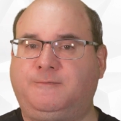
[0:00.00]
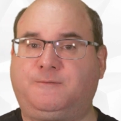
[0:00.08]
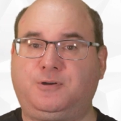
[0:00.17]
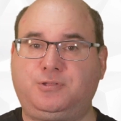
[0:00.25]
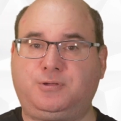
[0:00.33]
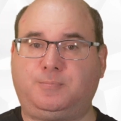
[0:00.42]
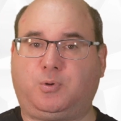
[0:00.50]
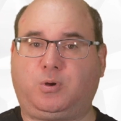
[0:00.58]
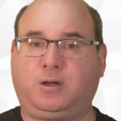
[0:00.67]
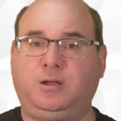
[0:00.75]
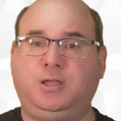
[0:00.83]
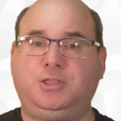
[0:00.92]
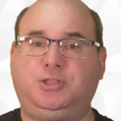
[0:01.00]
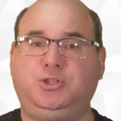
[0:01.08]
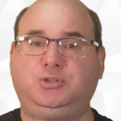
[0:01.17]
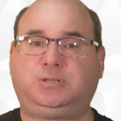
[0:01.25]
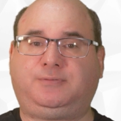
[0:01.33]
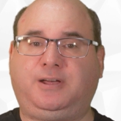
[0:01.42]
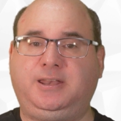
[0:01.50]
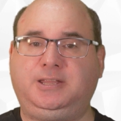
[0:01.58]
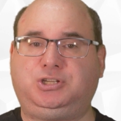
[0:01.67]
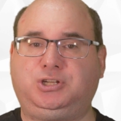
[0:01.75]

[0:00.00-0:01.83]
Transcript: Furthermore, the use of honey